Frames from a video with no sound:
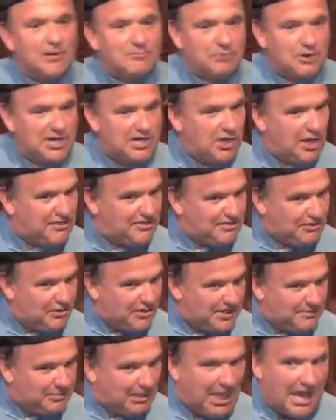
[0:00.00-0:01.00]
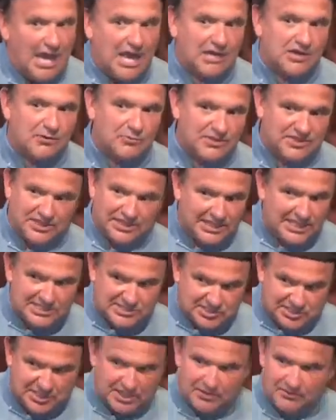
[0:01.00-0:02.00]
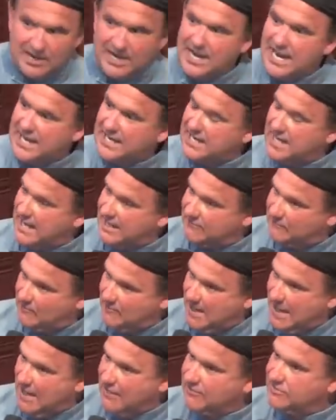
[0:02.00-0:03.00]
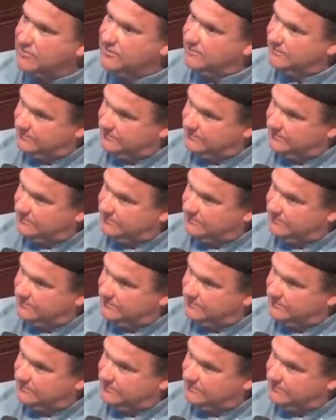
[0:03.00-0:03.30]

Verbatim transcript: putting on 30 block with a lit cigarette hanging out of her mouth.